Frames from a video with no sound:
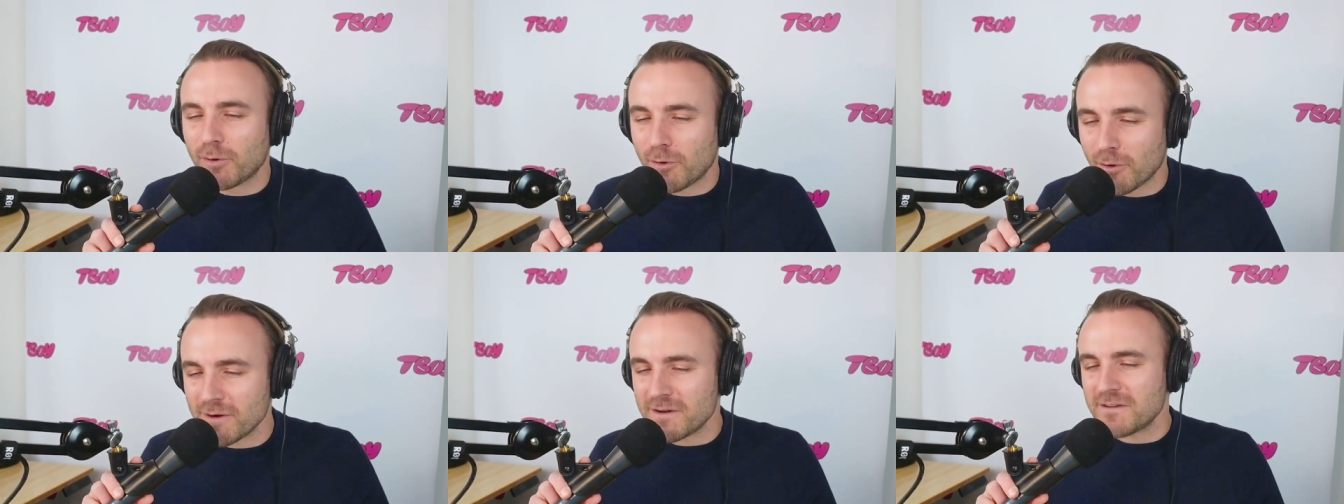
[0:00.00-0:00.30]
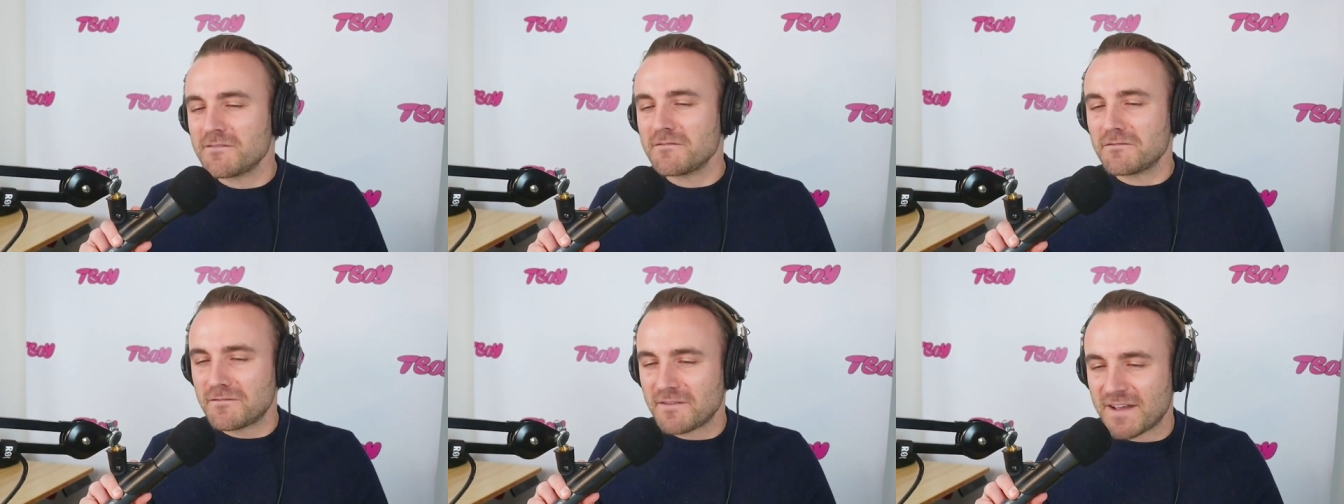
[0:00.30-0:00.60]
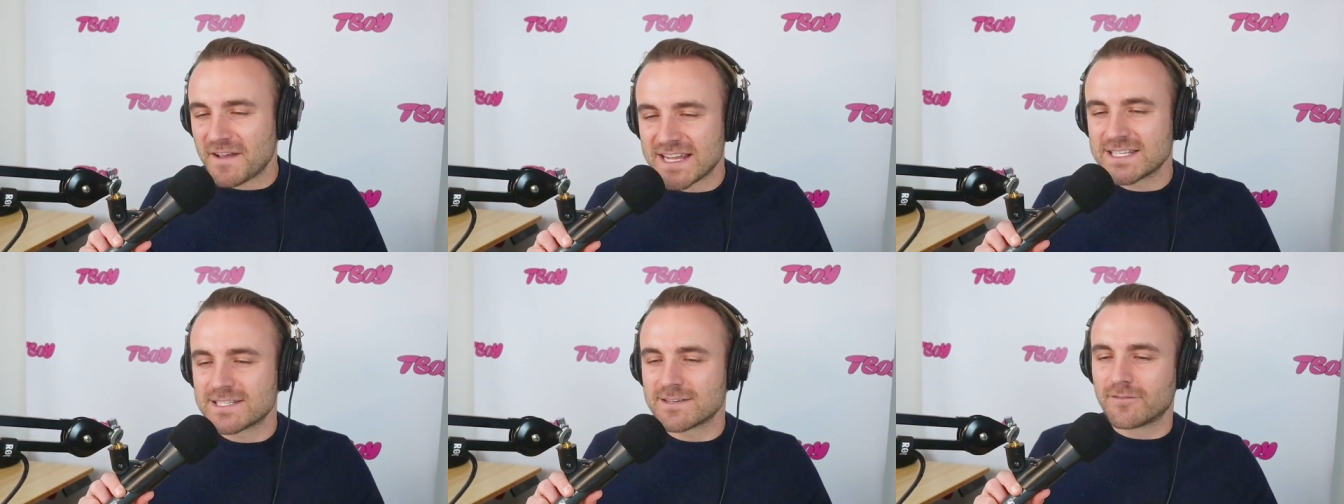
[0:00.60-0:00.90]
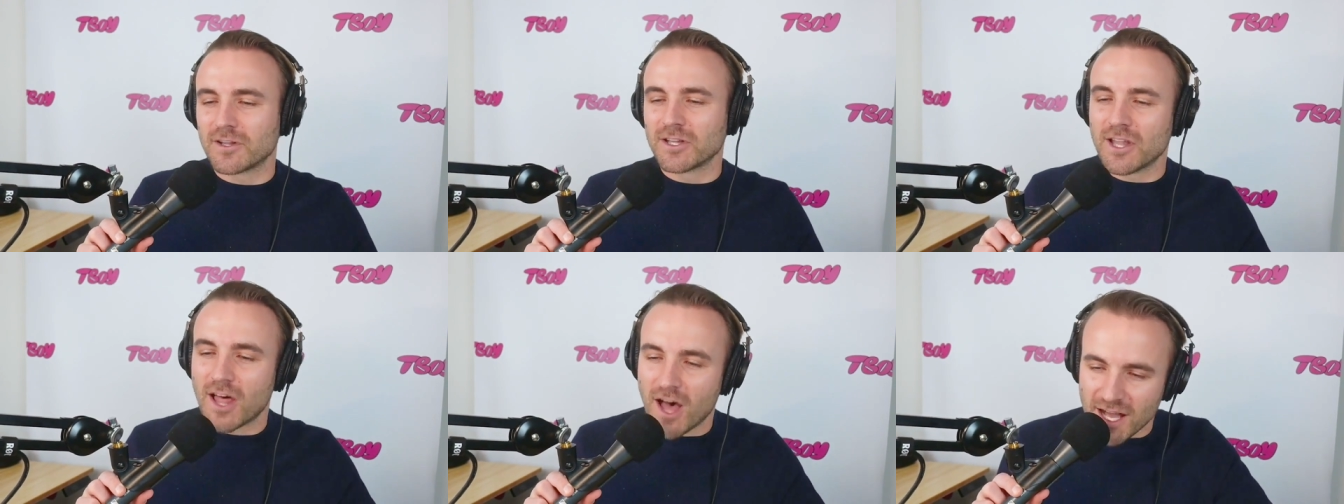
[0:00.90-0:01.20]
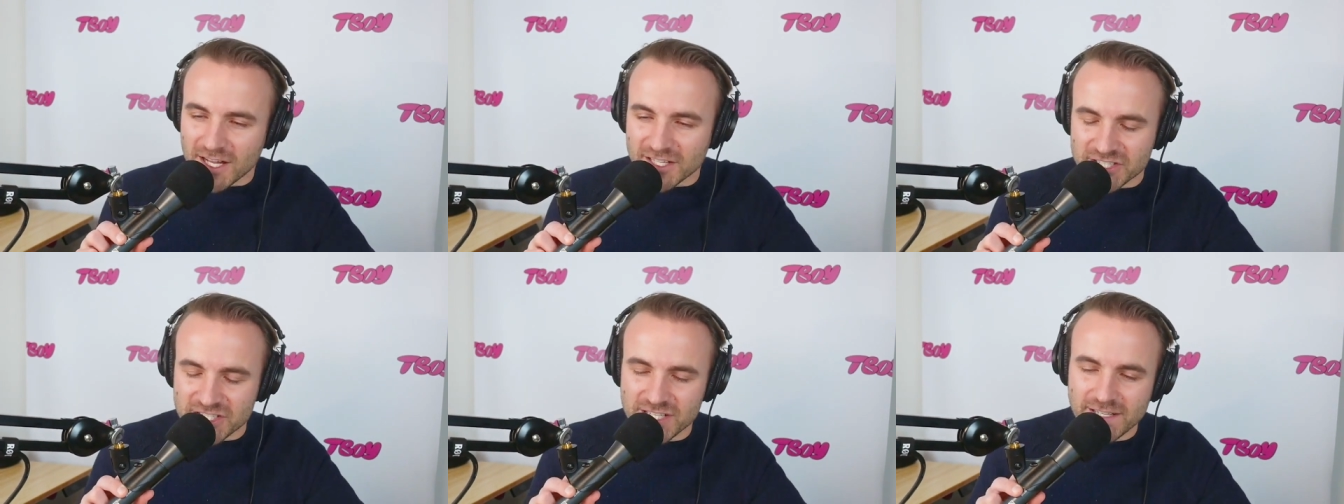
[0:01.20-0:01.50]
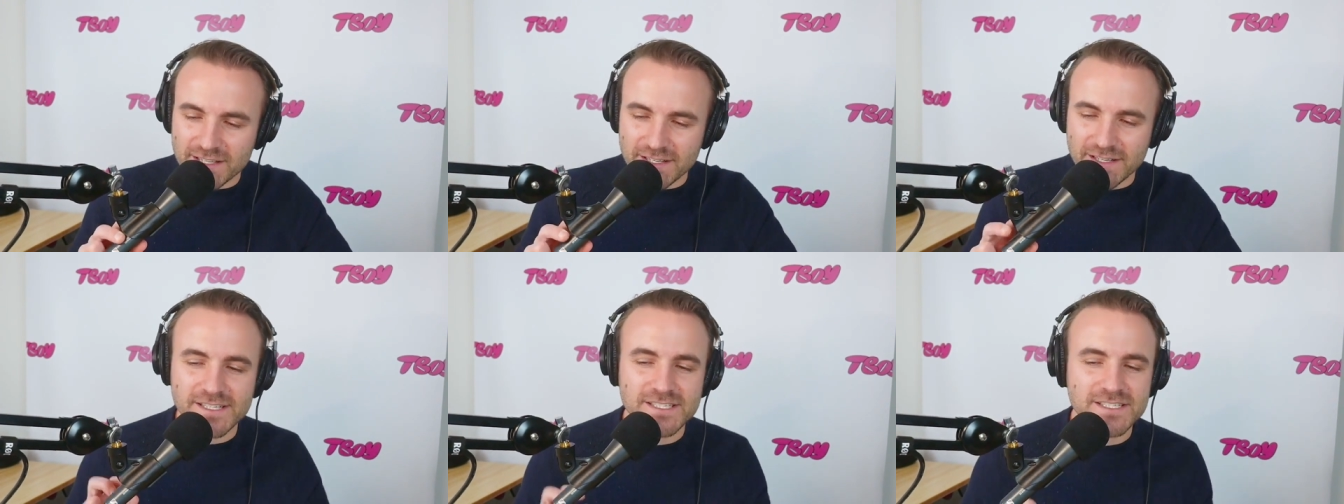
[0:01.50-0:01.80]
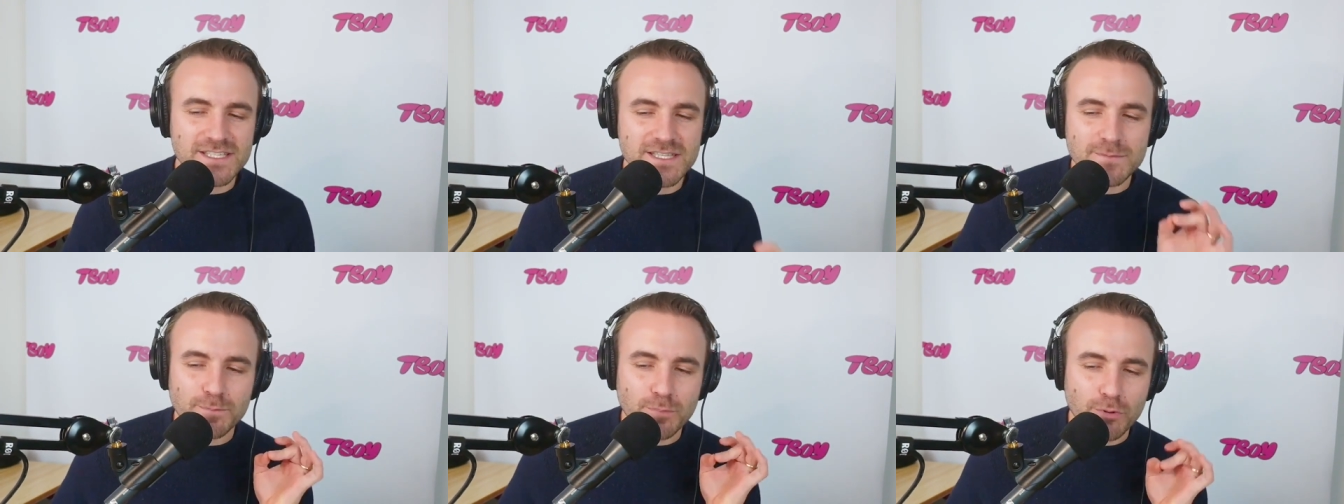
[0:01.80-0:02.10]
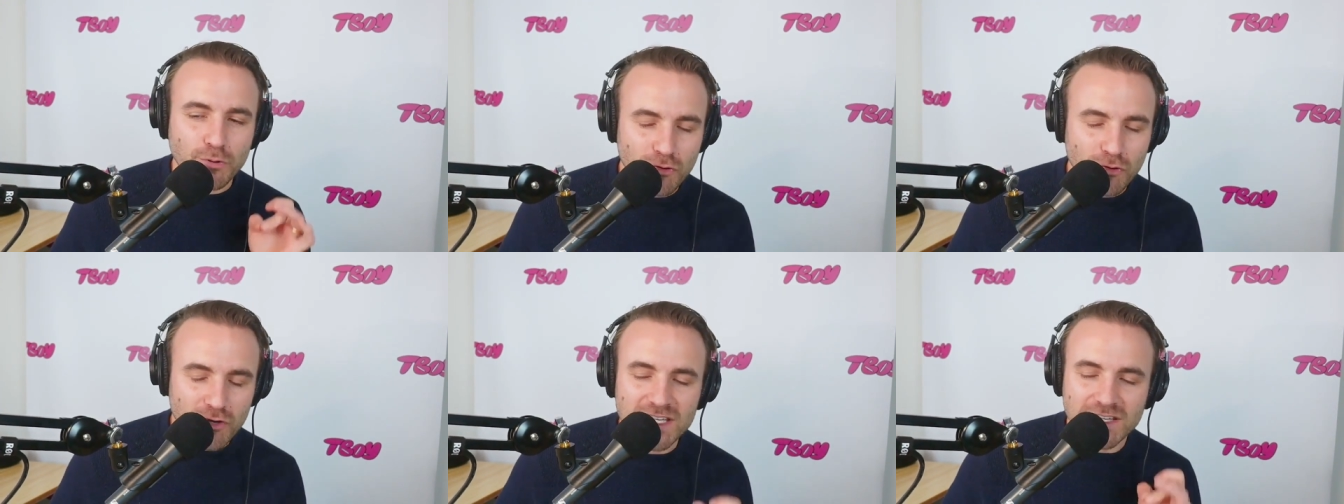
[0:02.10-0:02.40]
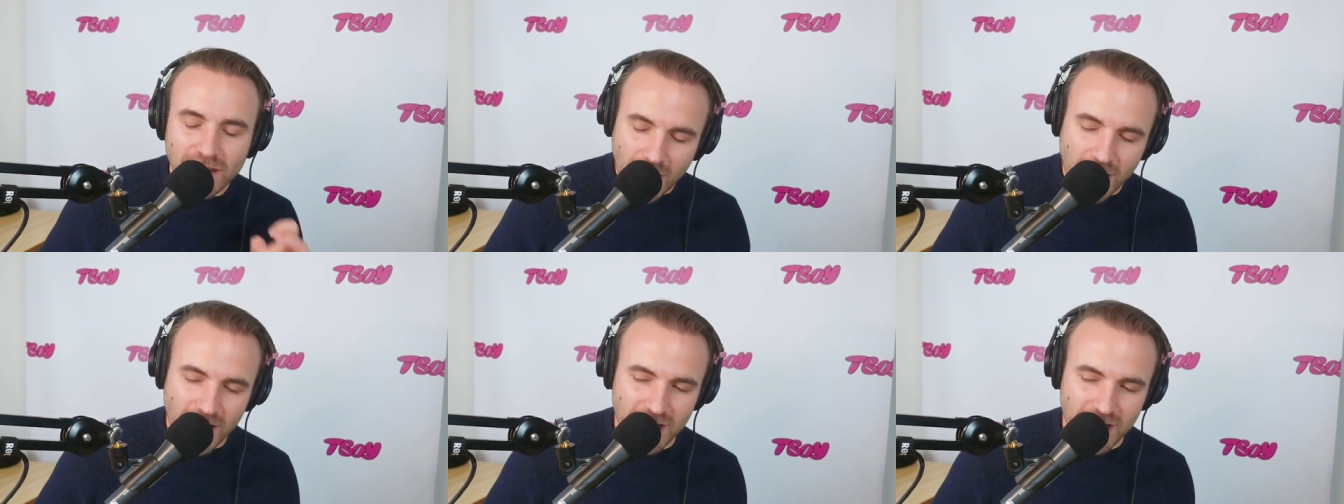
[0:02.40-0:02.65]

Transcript: important phase of a launch is the pre